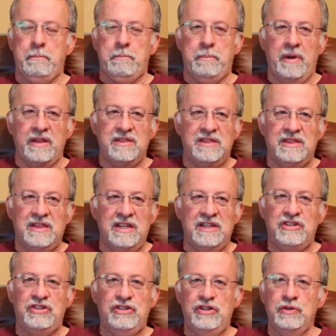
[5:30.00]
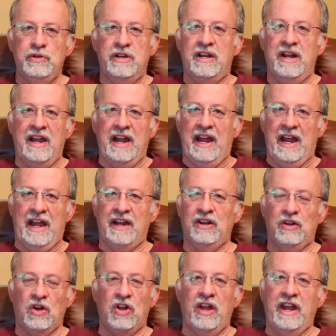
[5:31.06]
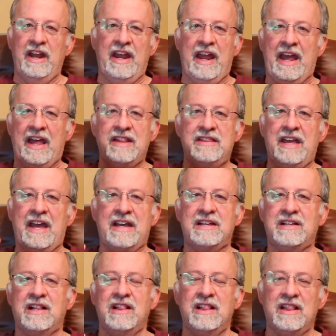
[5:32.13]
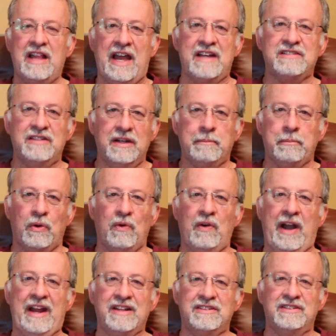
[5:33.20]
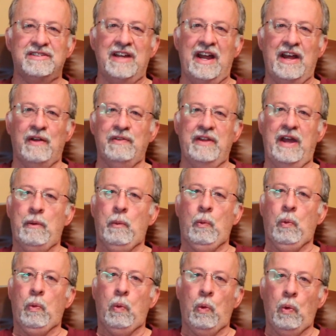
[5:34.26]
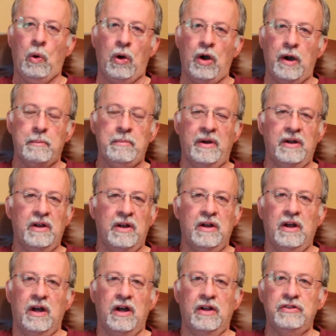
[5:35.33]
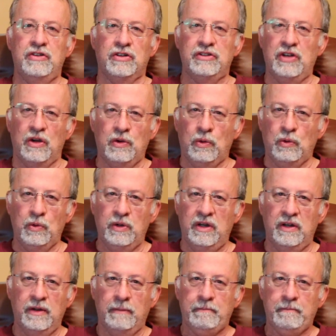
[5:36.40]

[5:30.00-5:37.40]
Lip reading: But this unit had it all. It had that classic Marantz sound, that warm undertone,